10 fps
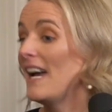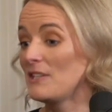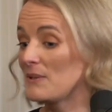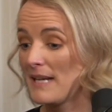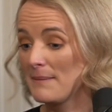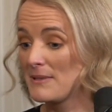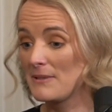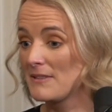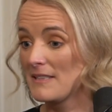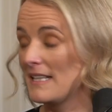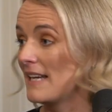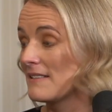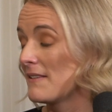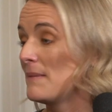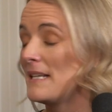I do, absolutely.
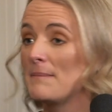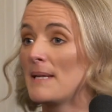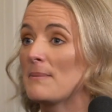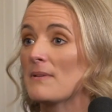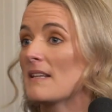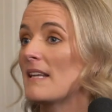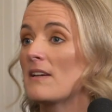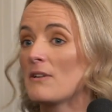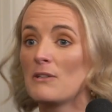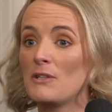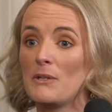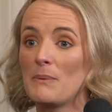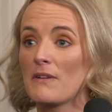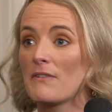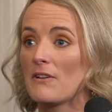If I'm meeting people, they're like, oh, who do
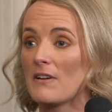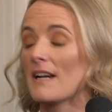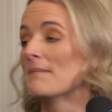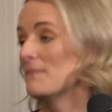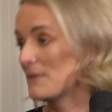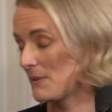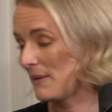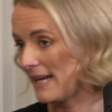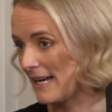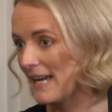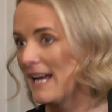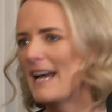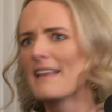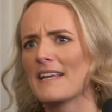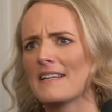you work for? Square.
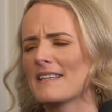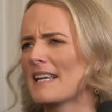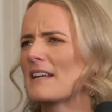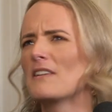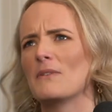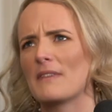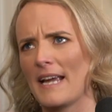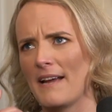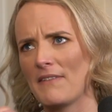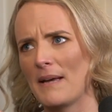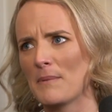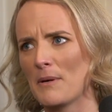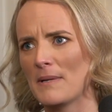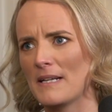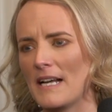And then they have that
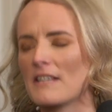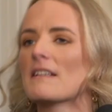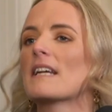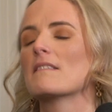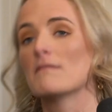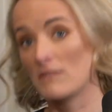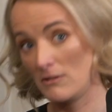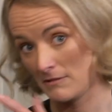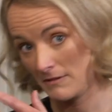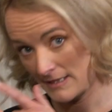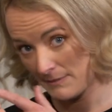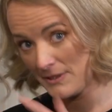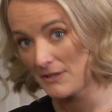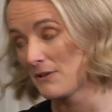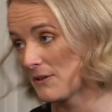moment and you're like, you seen
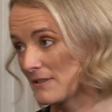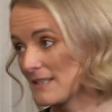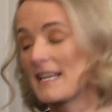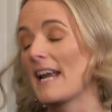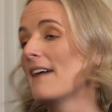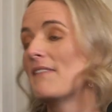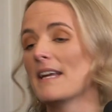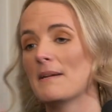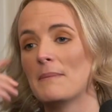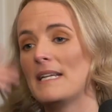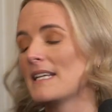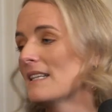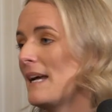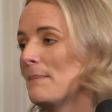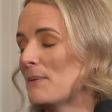one of those? And they have that
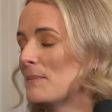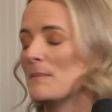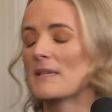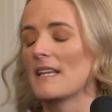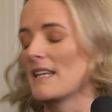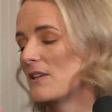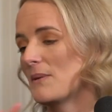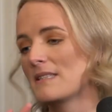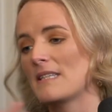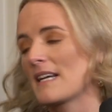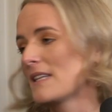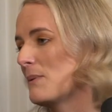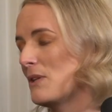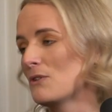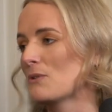immediate light bulb moment and they know
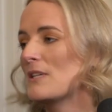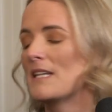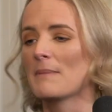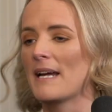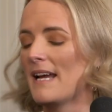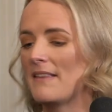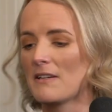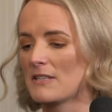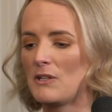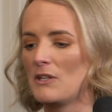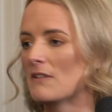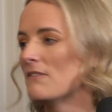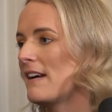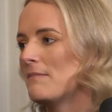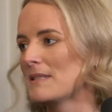exactly what you're talking about, and they'll tell you the
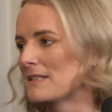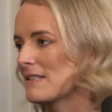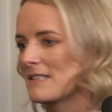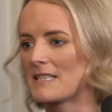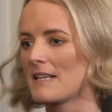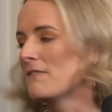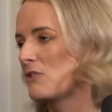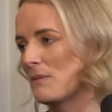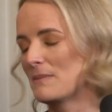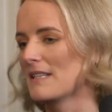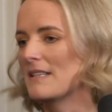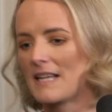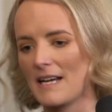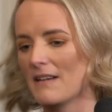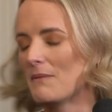5 businesses that they've shopped
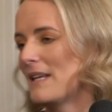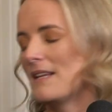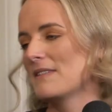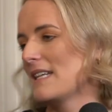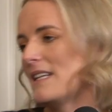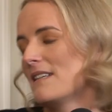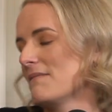in where they've seen it.